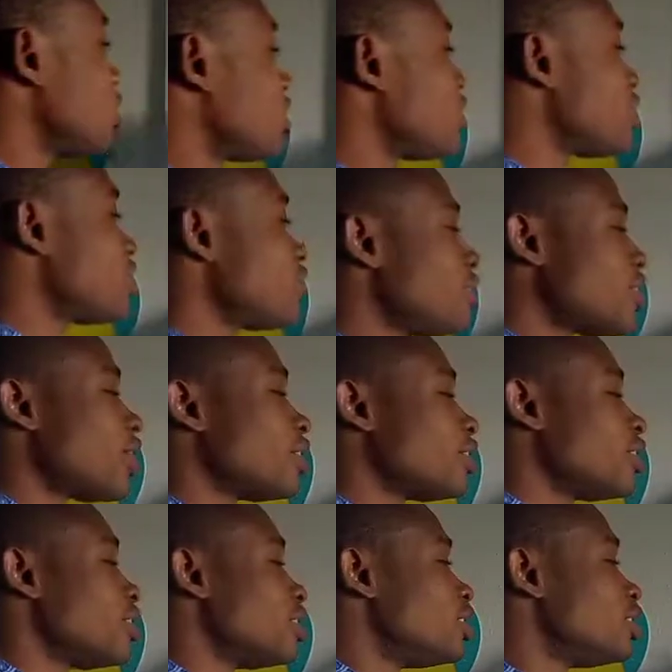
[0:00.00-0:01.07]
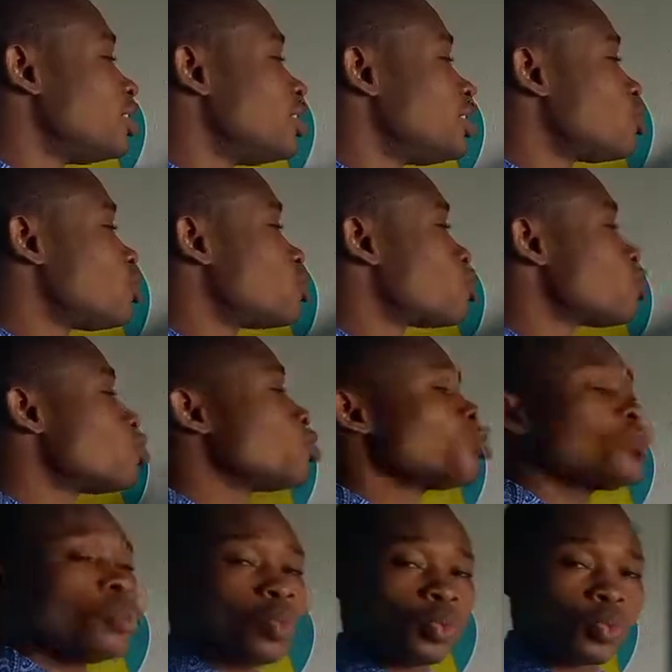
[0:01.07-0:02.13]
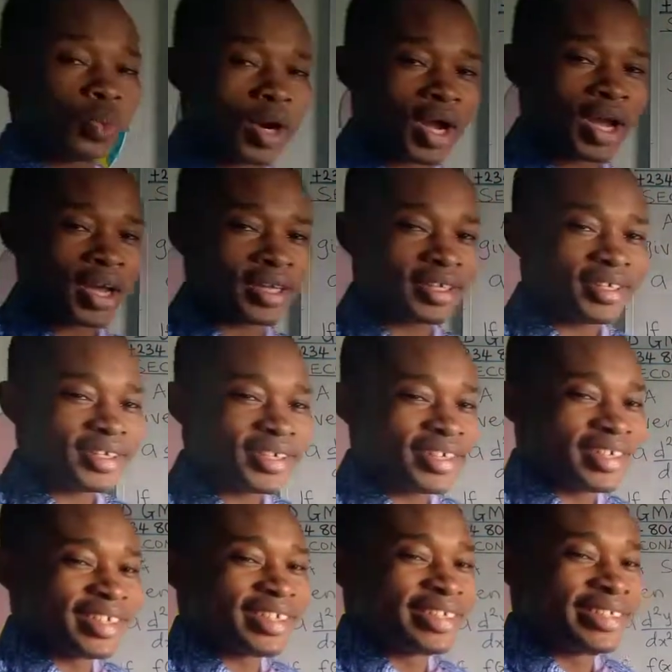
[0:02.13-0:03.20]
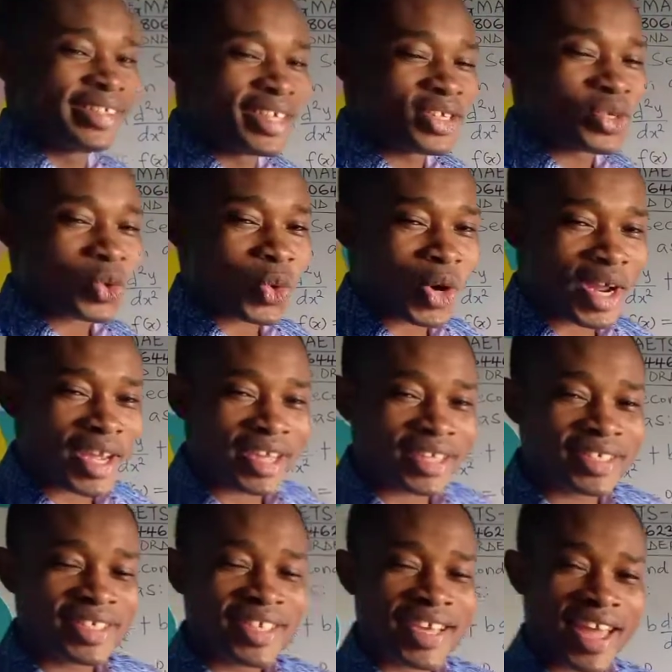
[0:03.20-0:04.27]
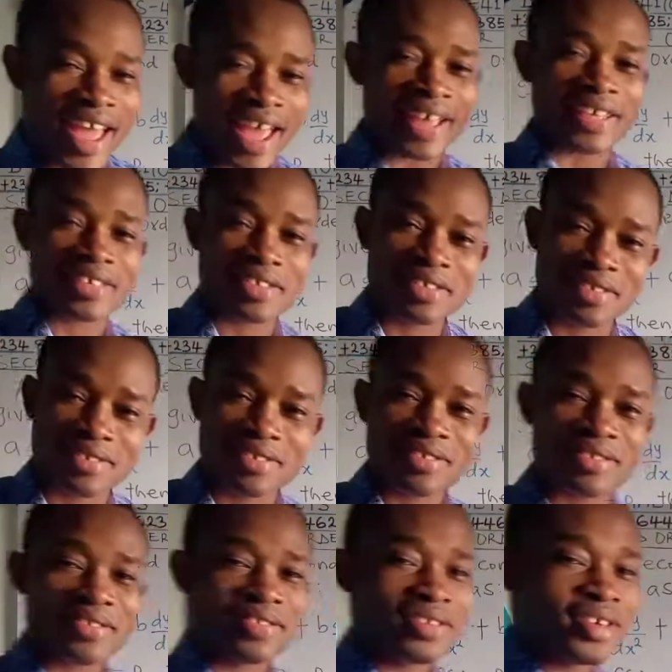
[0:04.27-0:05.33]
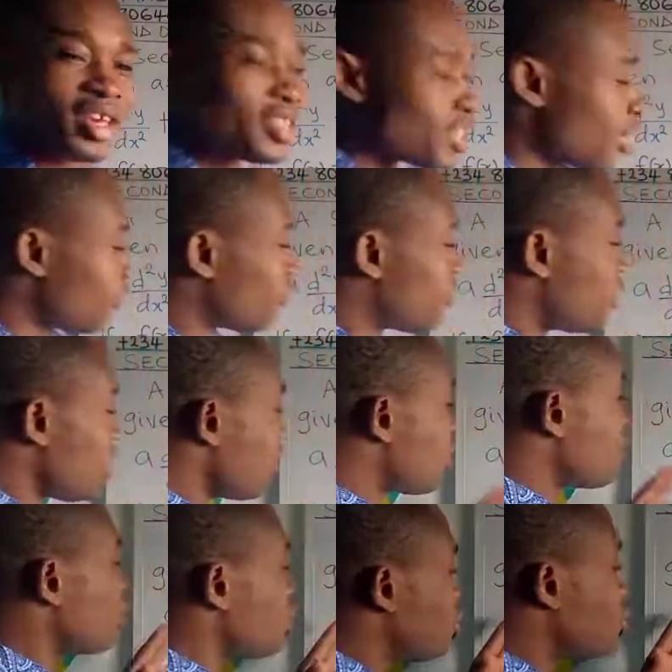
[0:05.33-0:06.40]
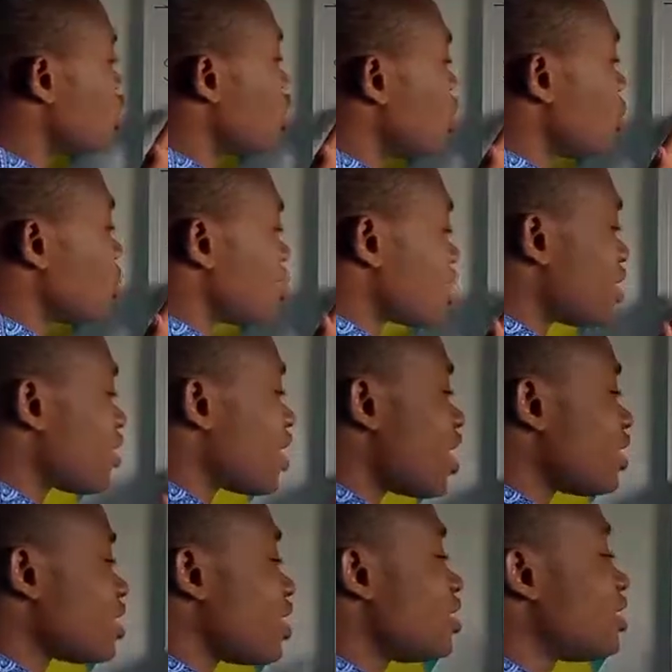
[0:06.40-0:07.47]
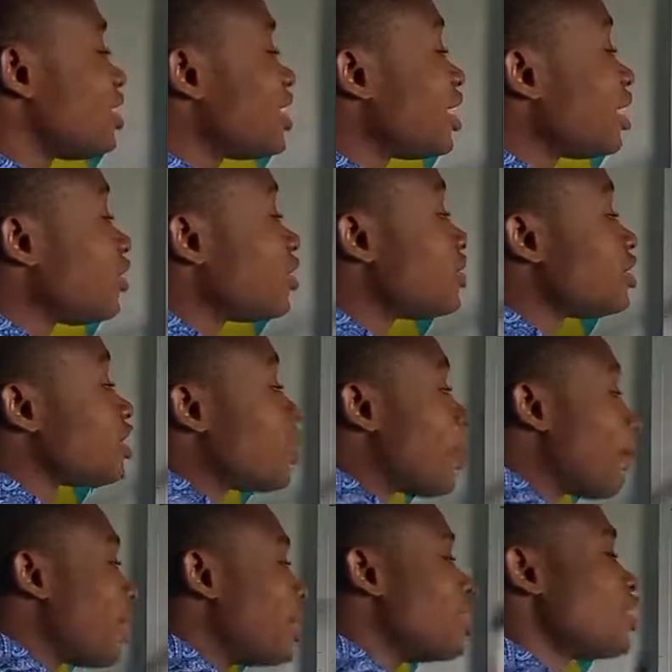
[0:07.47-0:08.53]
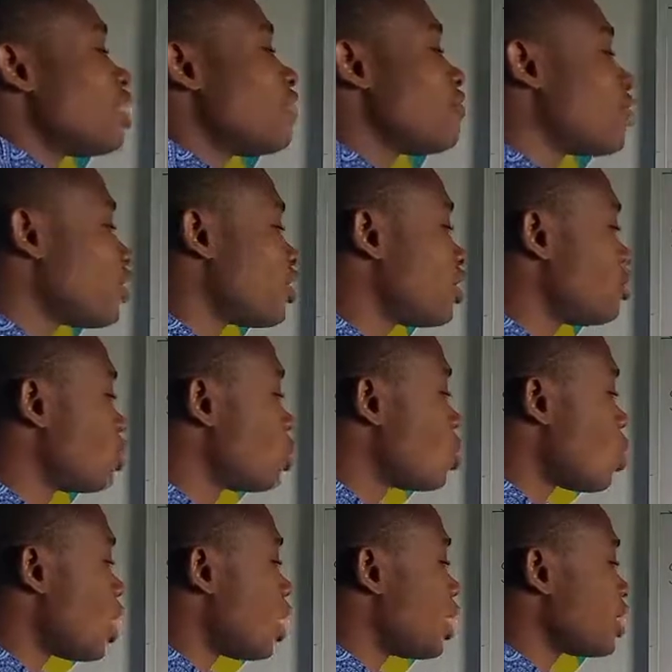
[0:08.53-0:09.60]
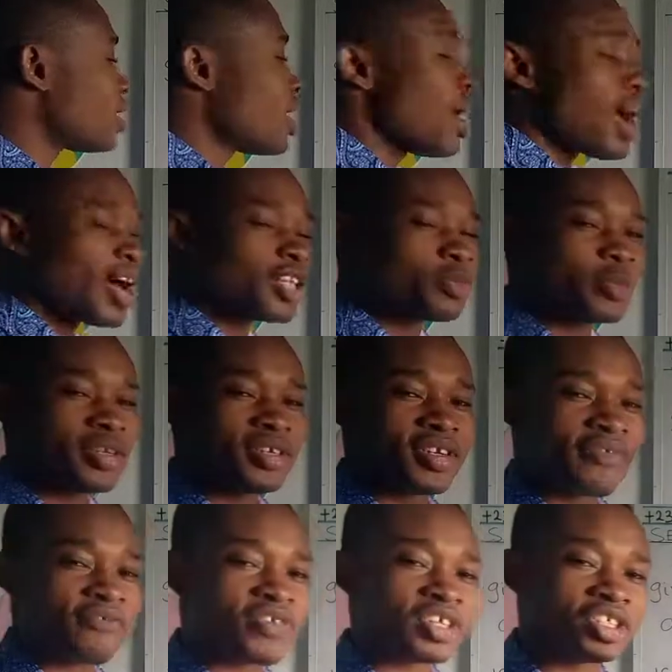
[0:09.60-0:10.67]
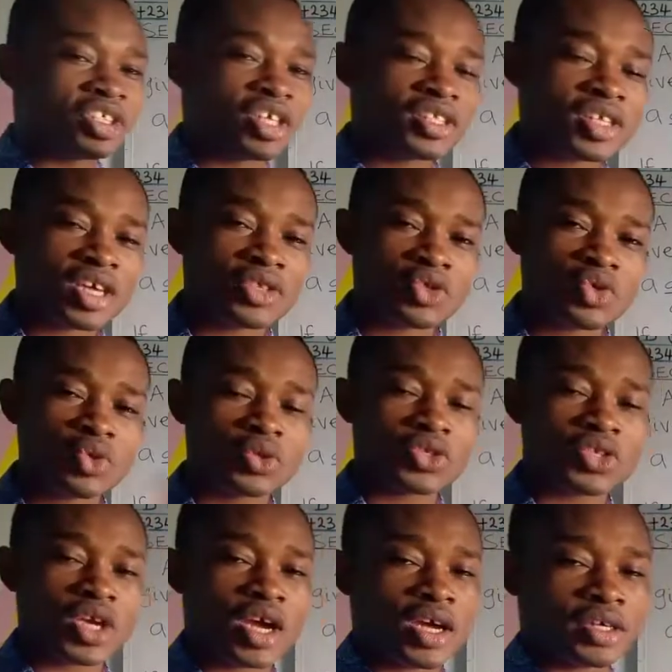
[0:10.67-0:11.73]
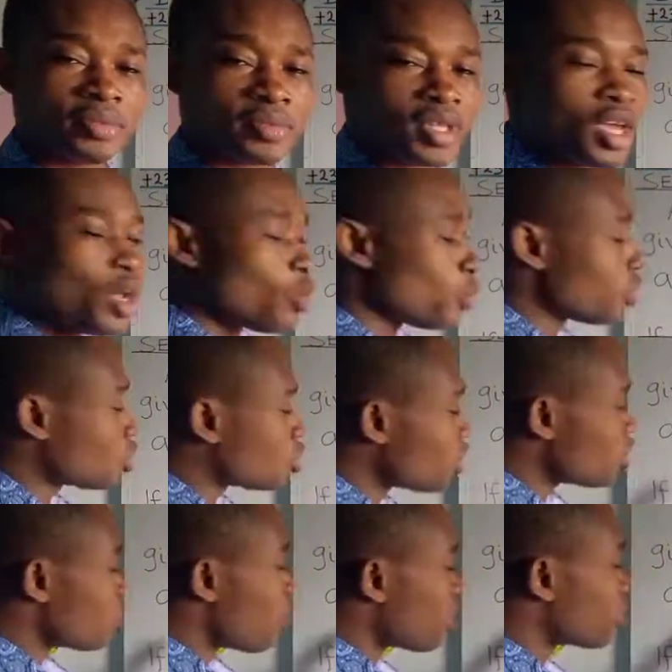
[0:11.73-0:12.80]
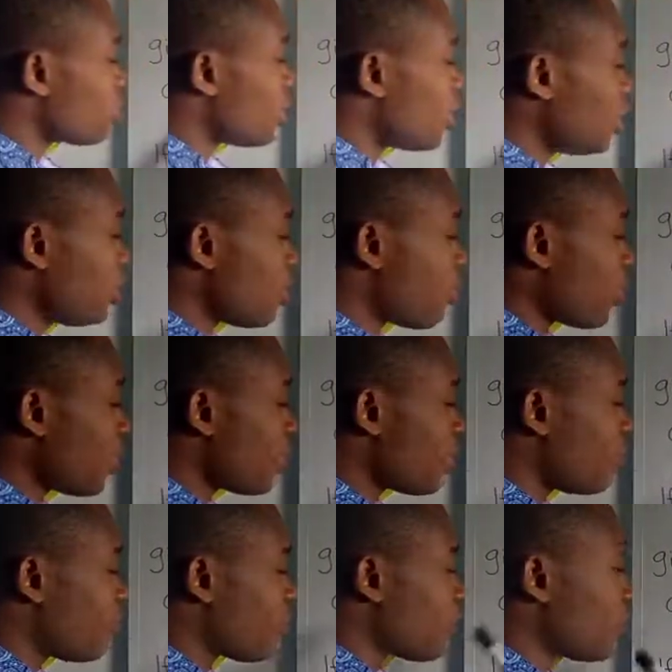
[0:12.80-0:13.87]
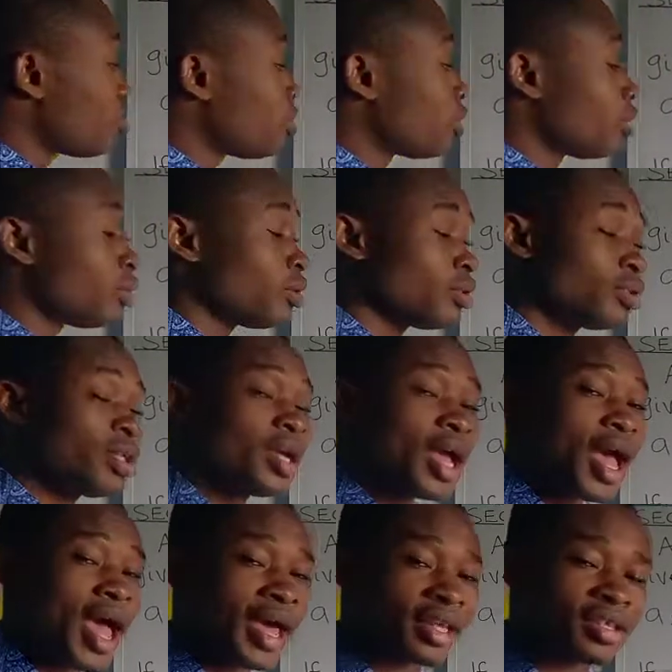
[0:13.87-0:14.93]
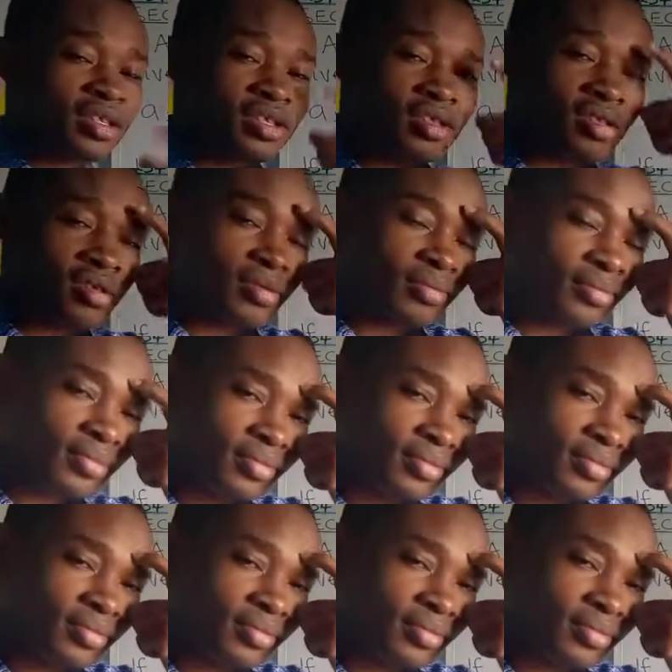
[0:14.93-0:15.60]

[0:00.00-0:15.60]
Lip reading: You can see that d2y d squared x. So this shows that the dependent variable y has been differentiated two times with respect to the independent variable x.